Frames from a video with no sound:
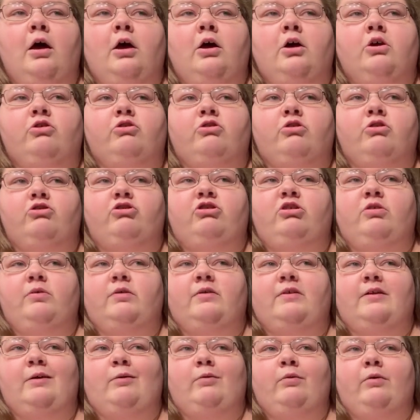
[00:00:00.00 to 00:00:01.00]
So she was
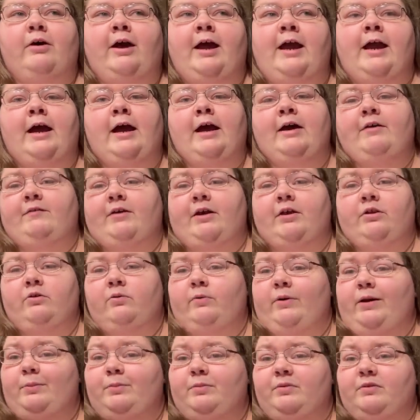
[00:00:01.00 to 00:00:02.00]
like, well, hey, I have other
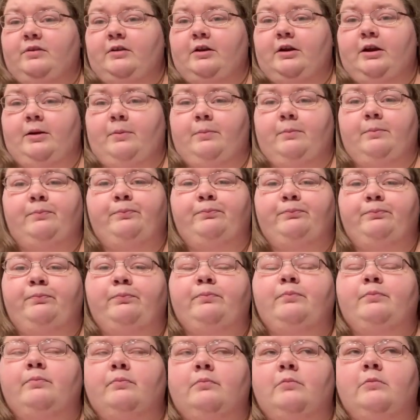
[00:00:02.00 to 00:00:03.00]
whips that I'm
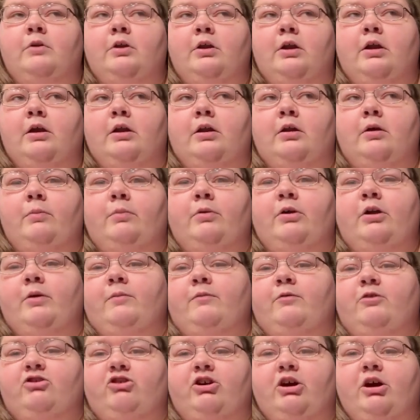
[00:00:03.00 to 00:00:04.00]
gonna put up
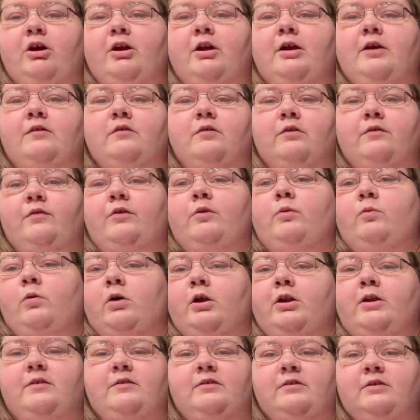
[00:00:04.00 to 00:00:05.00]
for charity. So if you
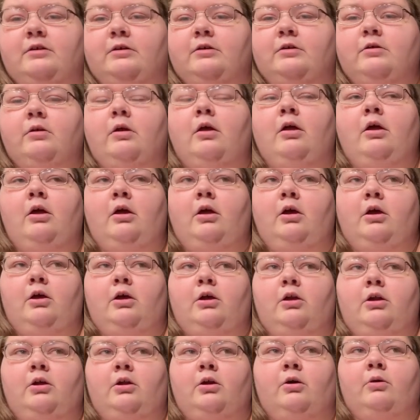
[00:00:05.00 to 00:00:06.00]
want to still,
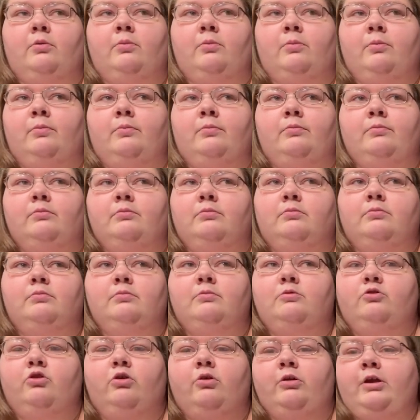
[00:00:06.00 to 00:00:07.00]
you know,
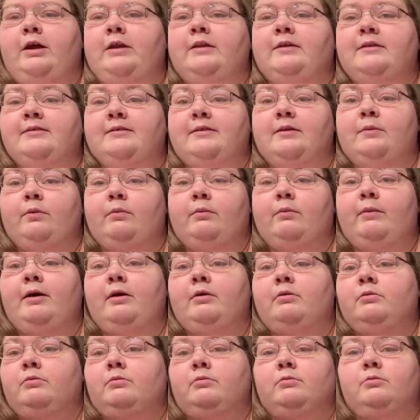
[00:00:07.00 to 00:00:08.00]
donate the same
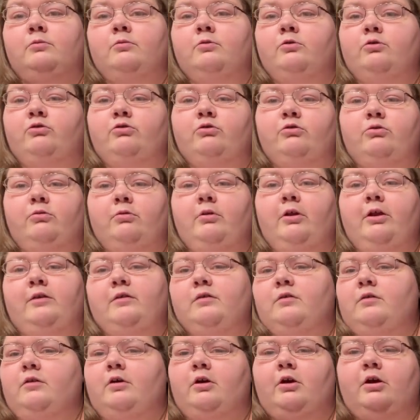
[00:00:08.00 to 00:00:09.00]
amount, well,
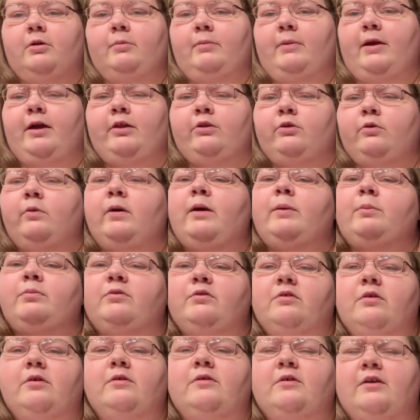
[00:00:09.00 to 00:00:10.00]
let's look at my other whips.
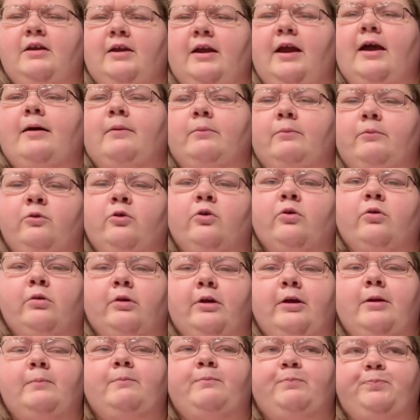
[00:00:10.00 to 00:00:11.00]
So I was like, yeah, totally.